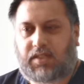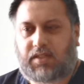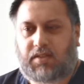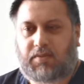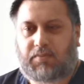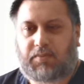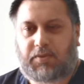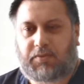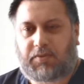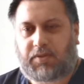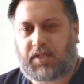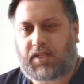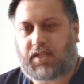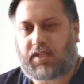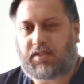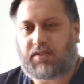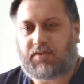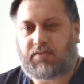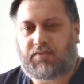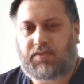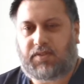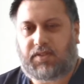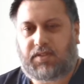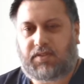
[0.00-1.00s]
It'll be when I get
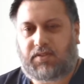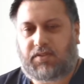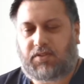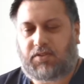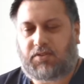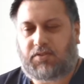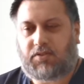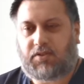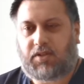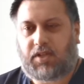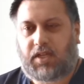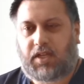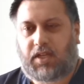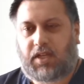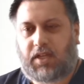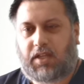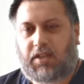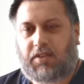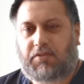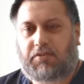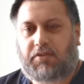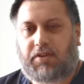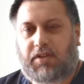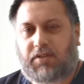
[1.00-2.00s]
to video
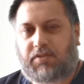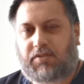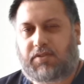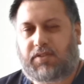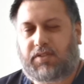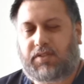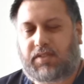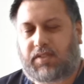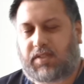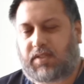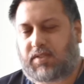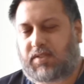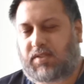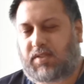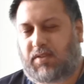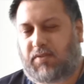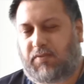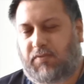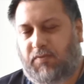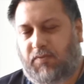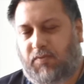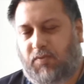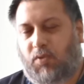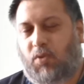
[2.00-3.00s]

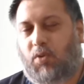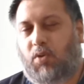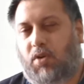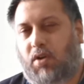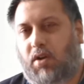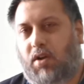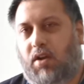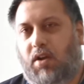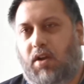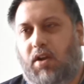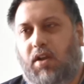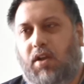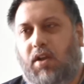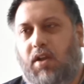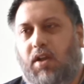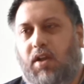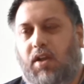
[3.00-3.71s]
364